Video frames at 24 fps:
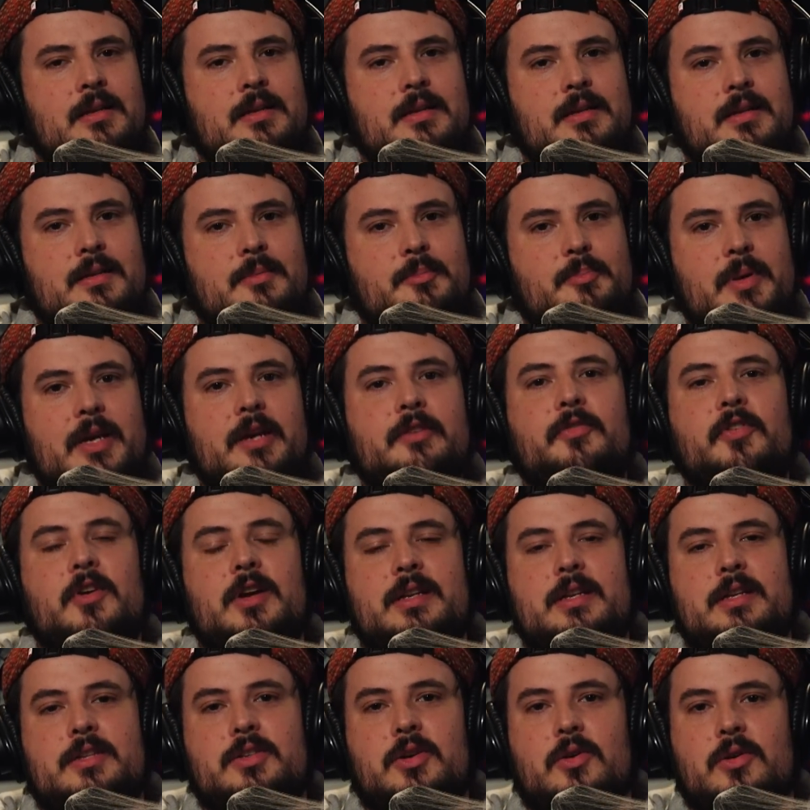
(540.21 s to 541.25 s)
I really
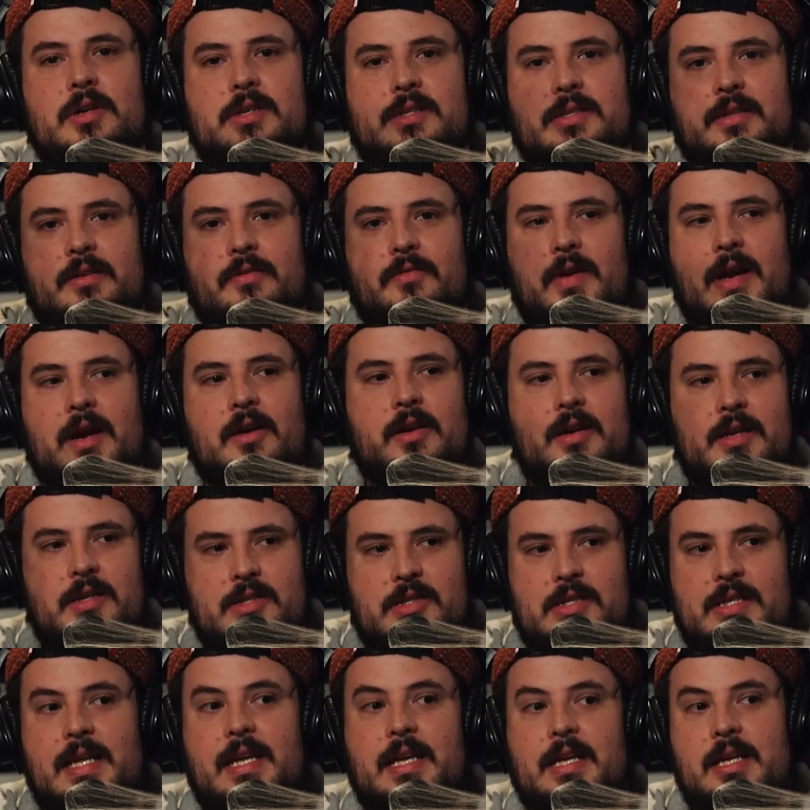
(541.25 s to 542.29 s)
Bigfoot, notoriously very
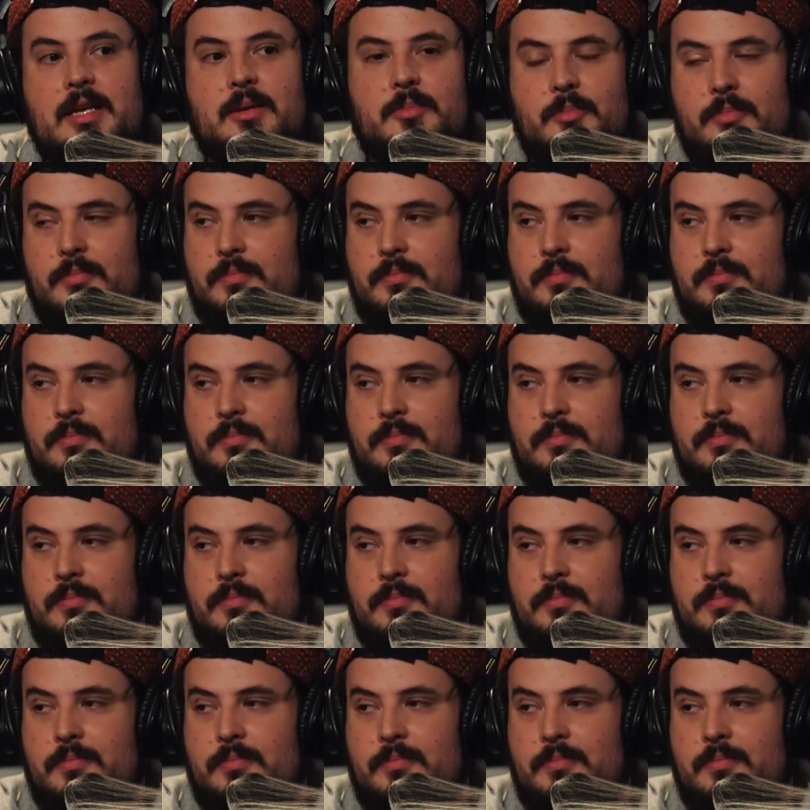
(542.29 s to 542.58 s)
sneaky